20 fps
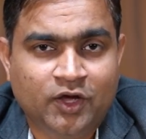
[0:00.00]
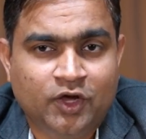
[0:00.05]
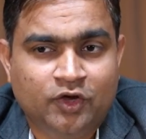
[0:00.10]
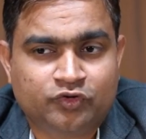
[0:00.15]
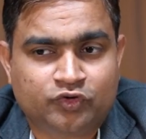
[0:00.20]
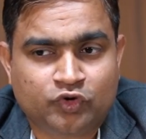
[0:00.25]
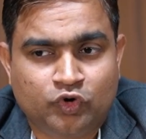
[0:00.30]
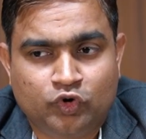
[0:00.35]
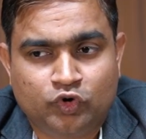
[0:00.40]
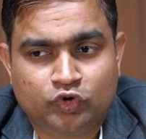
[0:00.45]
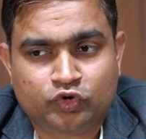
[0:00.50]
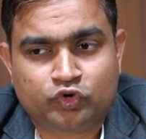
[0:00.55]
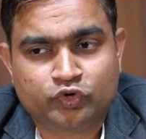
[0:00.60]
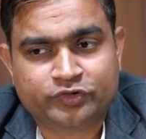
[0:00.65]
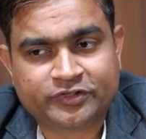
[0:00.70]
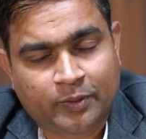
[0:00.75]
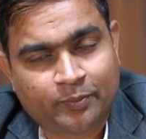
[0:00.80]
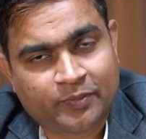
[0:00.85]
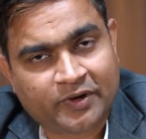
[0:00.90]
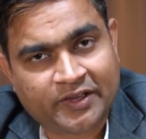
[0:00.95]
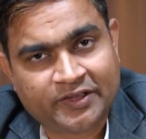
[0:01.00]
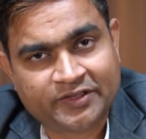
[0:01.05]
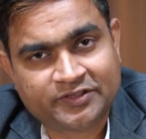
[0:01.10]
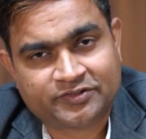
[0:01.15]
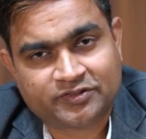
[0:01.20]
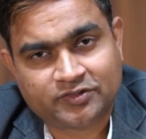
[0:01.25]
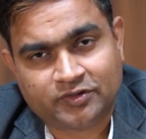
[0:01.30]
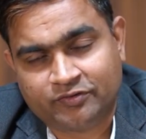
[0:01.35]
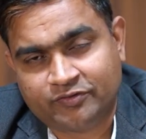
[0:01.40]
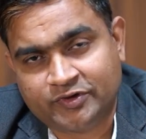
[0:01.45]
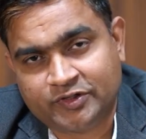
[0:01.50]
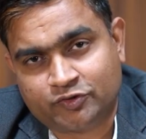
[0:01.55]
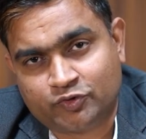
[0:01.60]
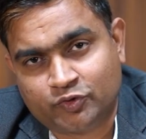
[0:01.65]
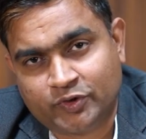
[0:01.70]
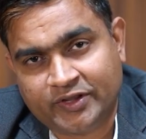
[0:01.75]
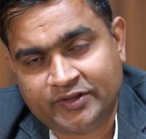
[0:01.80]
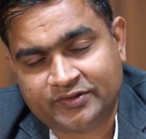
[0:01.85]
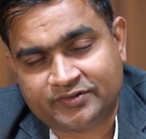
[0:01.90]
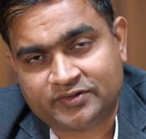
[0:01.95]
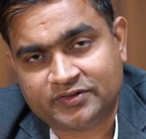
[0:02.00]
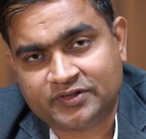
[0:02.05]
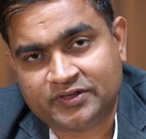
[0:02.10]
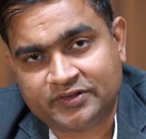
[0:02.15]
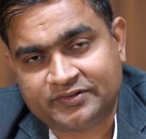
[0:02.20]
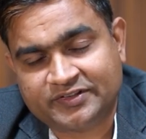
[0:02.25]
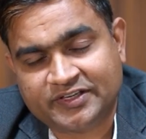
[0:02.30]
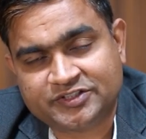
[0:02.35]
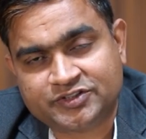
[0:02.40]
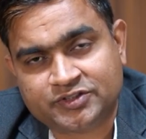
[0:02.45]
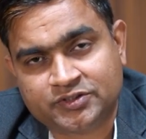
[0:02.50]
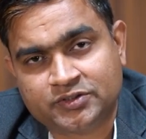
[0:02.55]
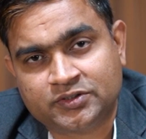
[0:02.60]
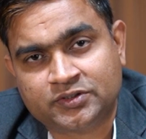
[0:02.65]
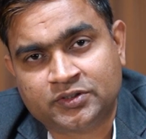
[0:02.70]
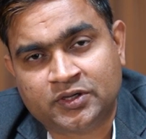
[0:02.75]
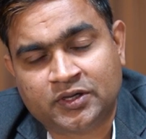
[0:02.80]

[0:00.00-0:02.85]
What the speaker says: So to summarize with today's session,